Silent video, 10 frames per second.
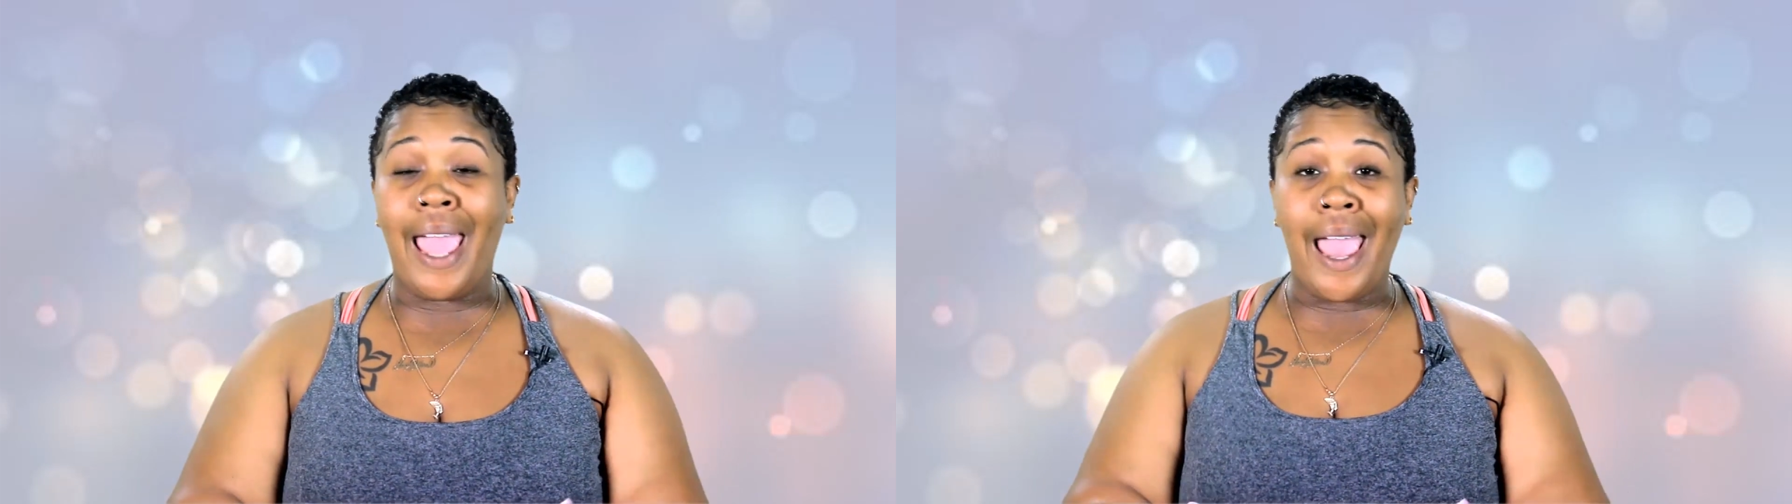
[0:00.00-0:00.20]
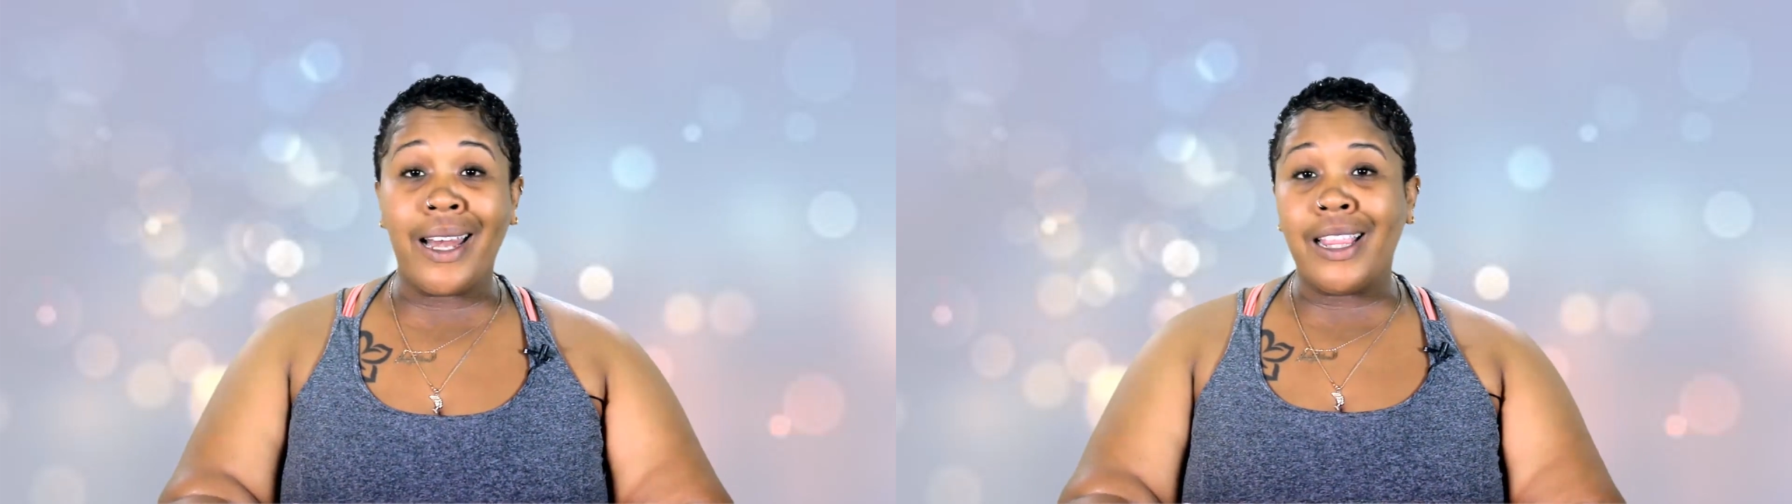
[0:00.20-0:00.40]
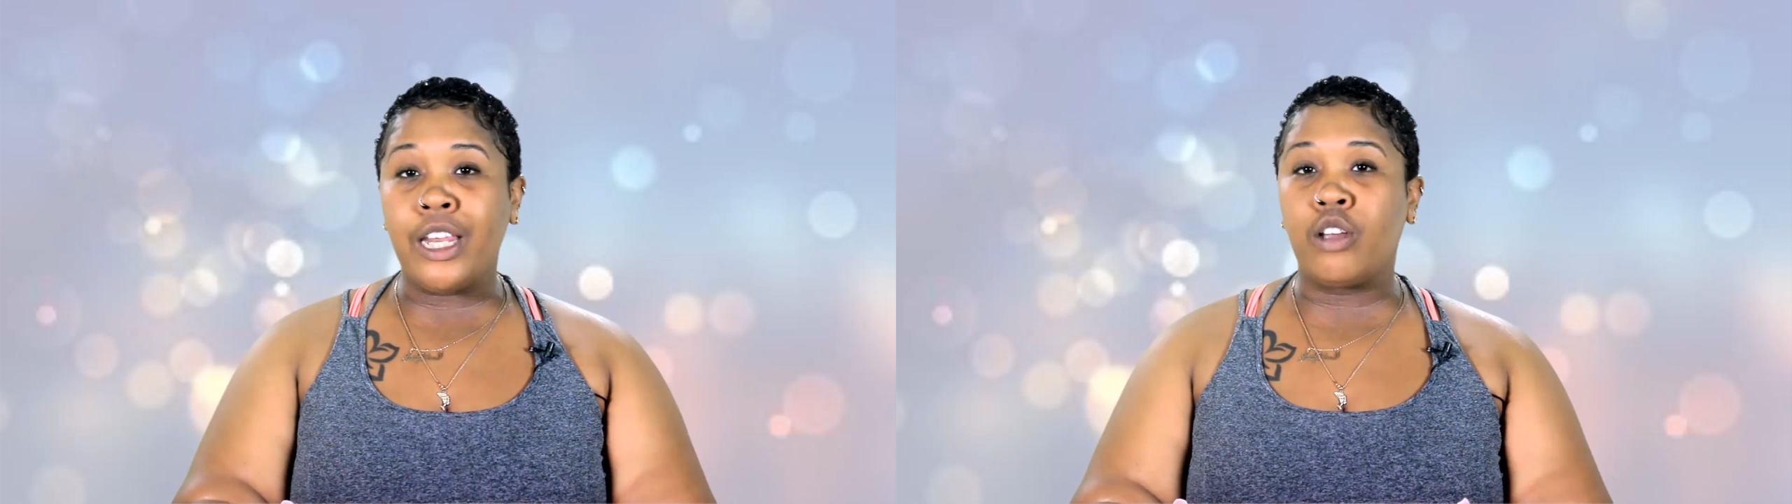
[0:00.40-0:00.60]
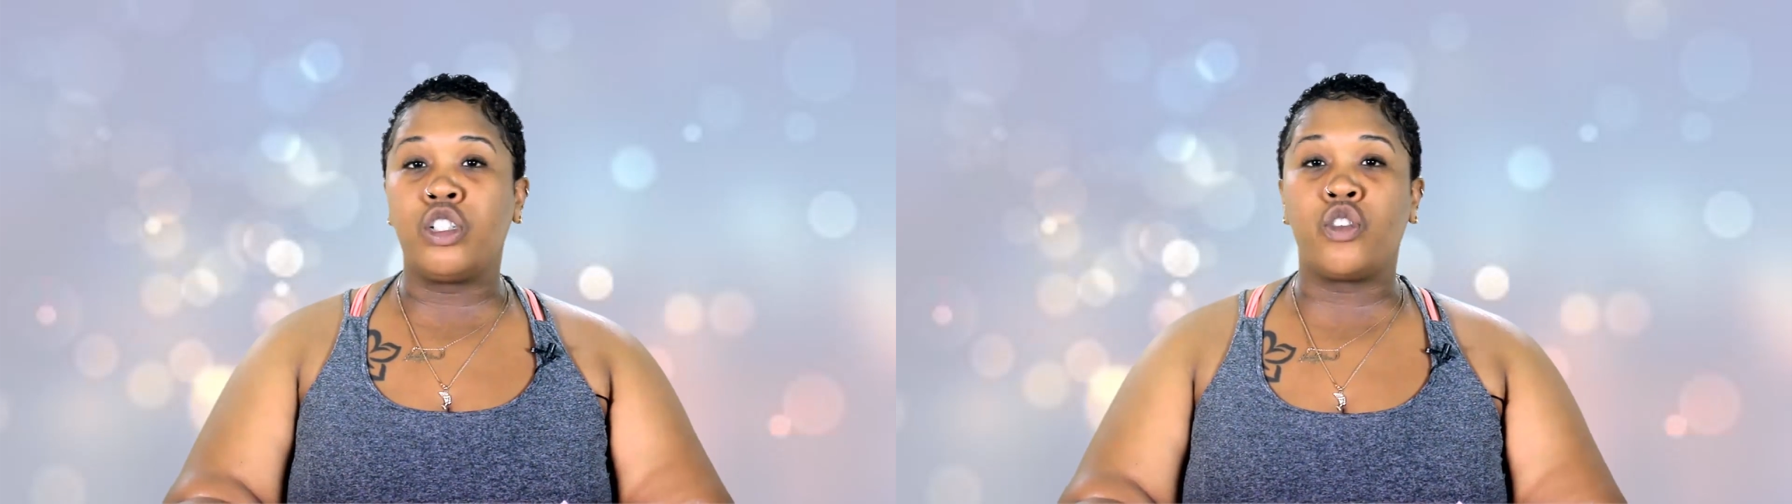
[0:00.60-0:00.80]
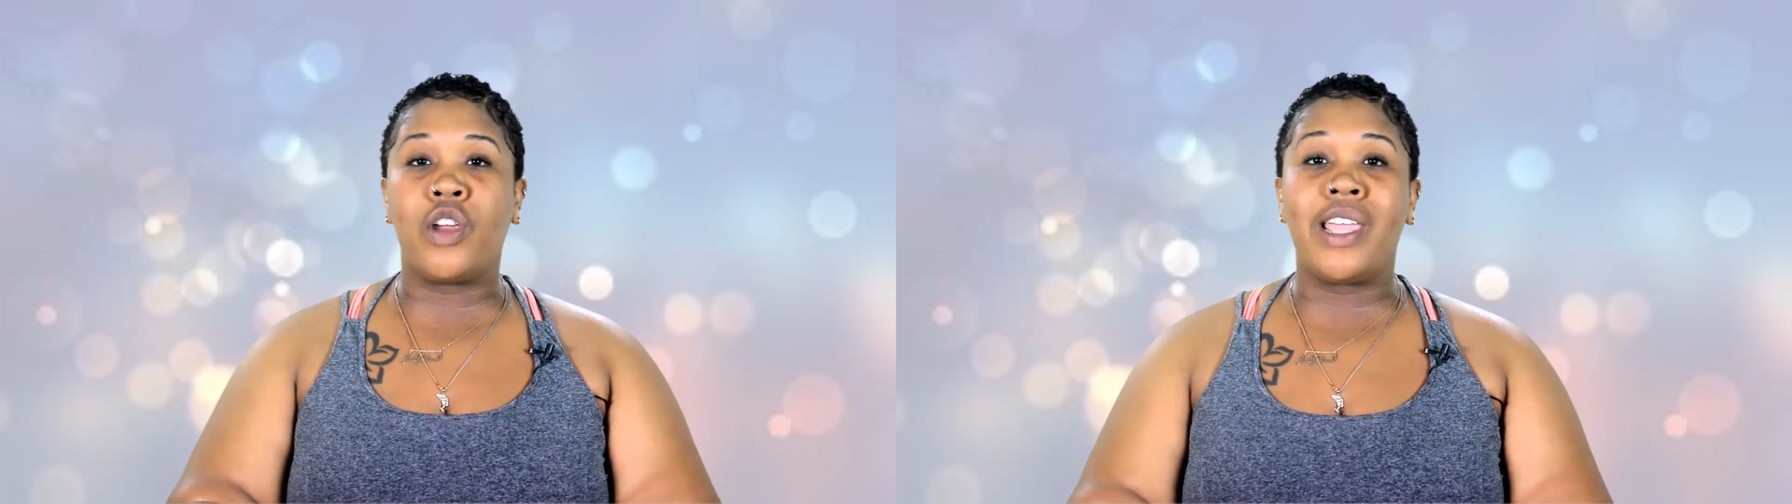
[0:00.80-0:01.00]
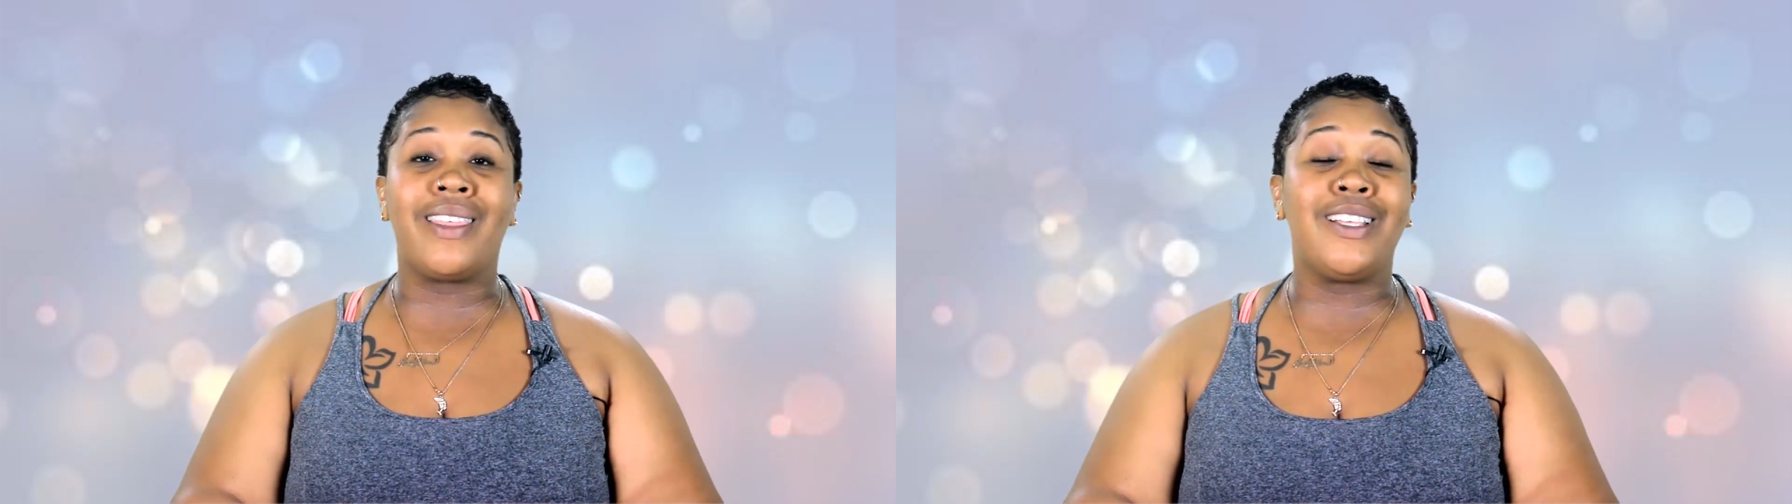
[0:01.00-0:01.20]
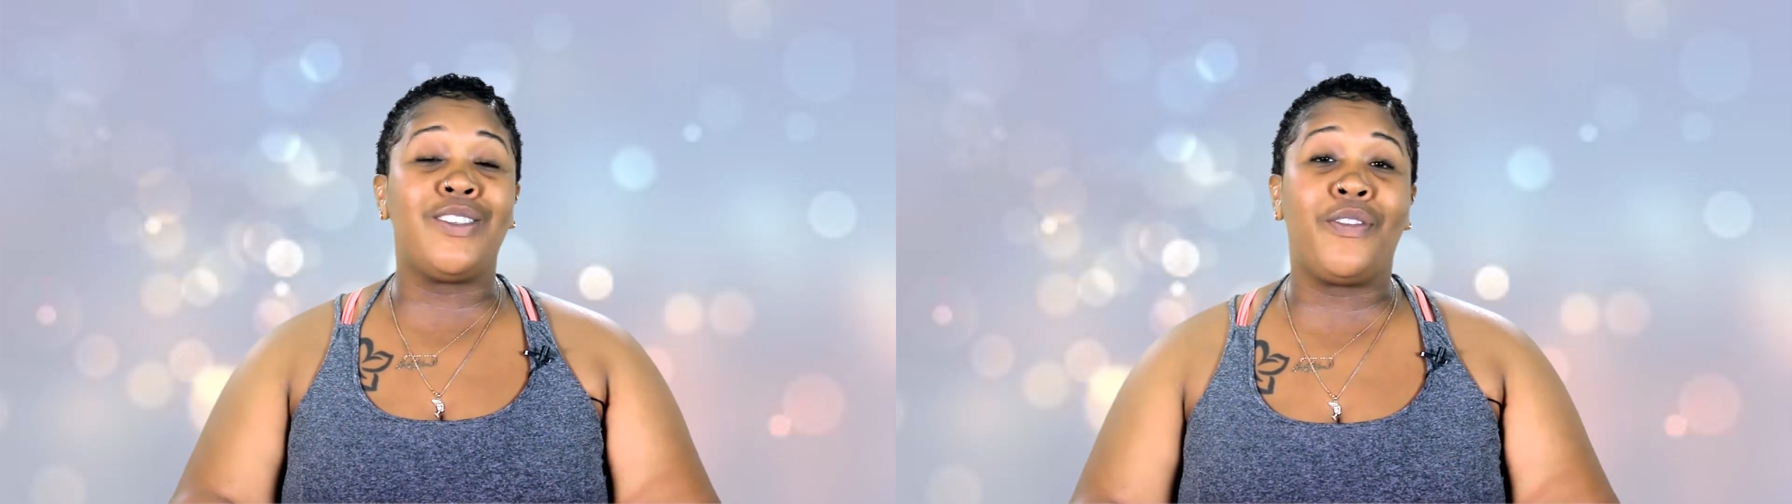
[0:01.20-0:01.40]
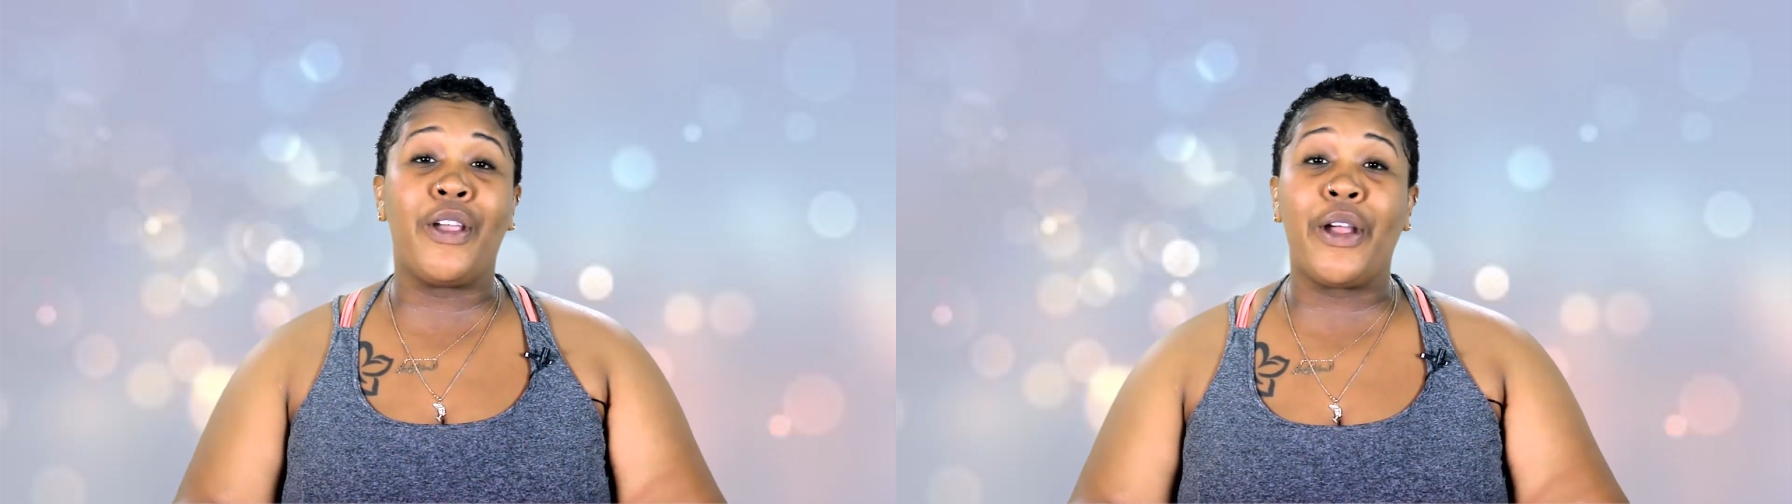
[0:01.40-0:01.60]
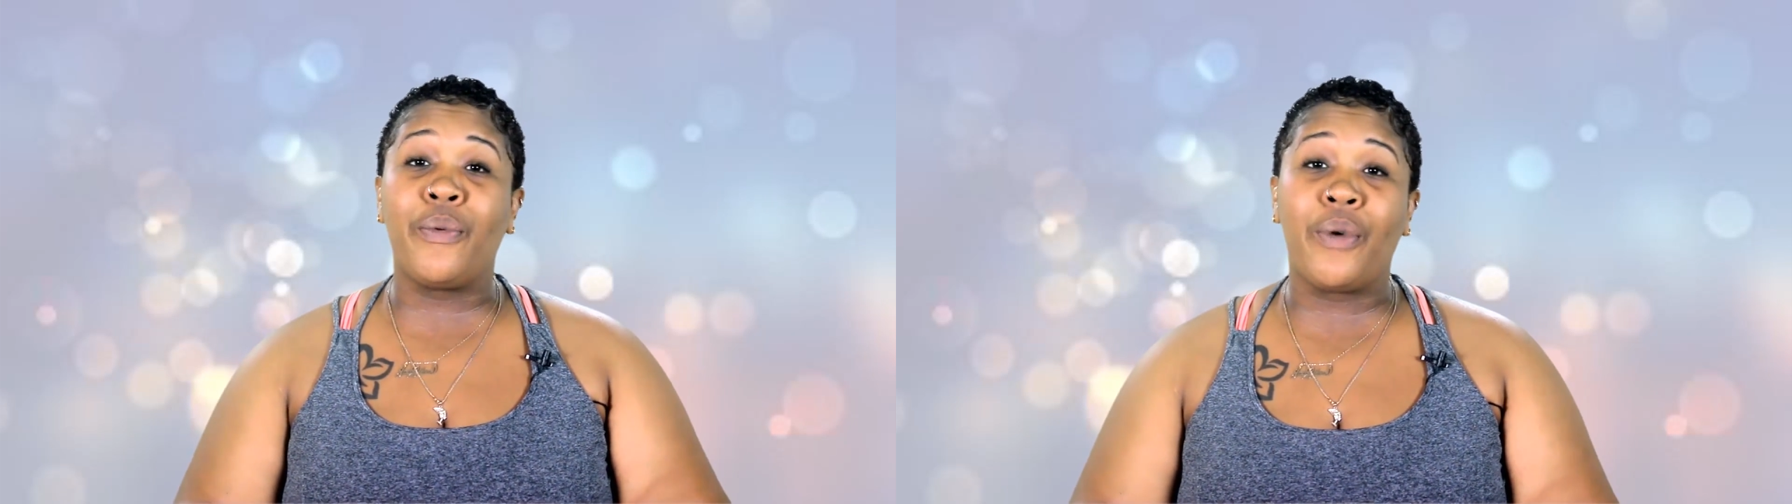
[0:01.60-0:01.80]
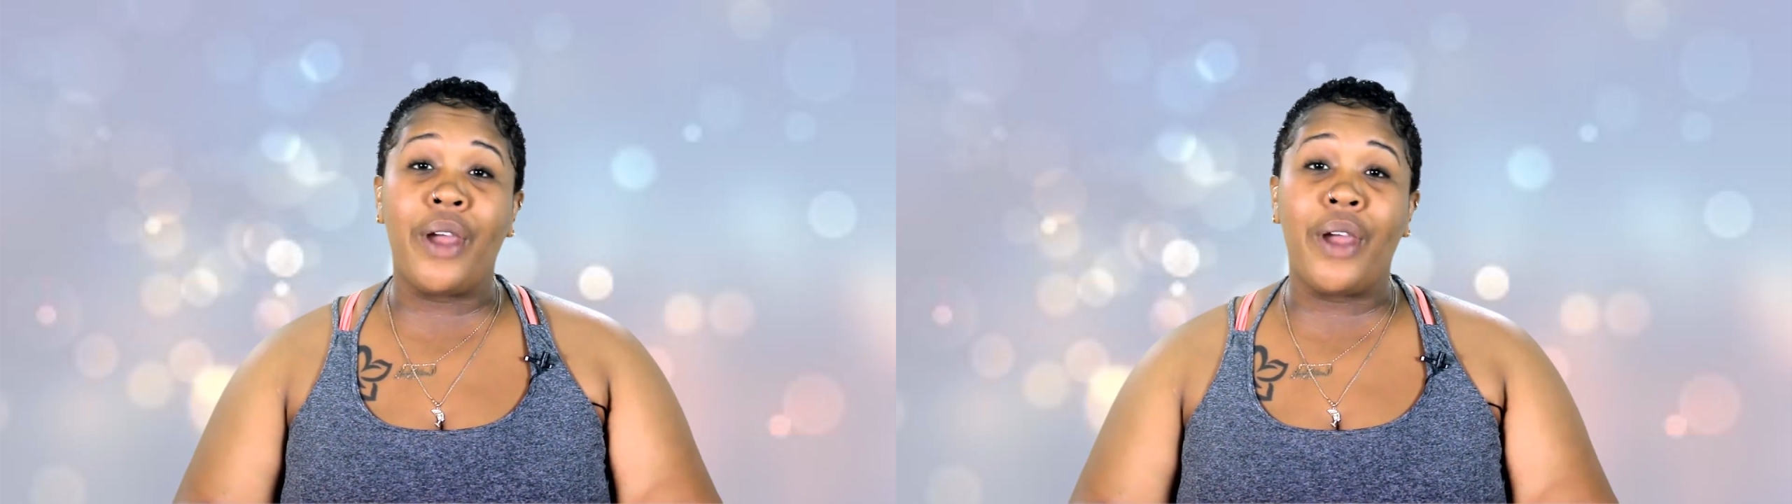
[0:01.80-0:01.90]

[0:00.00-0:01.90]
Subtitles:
and clinical strength is very